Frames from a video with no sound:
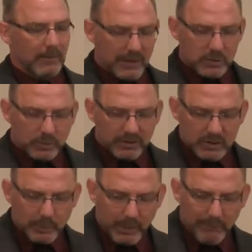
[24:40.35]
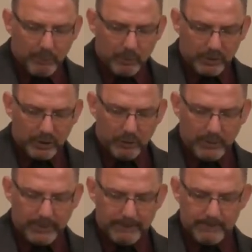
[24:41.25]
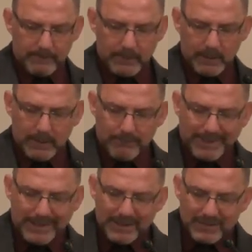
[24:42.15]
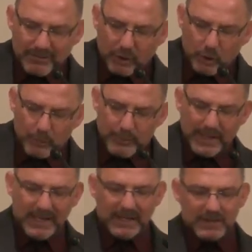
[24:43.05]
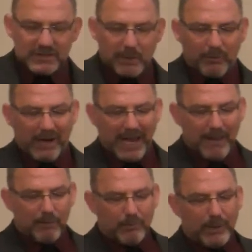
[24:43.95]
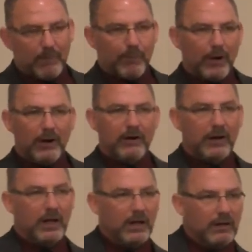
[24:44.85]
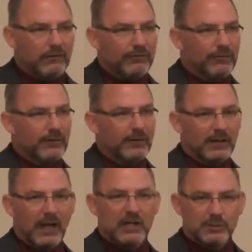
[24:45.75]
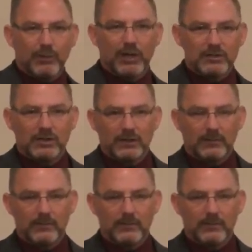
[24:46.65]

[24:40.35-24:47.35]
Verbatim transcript: That's what these people were doing. Because of their obedience, they were able to be a part of God's blessing.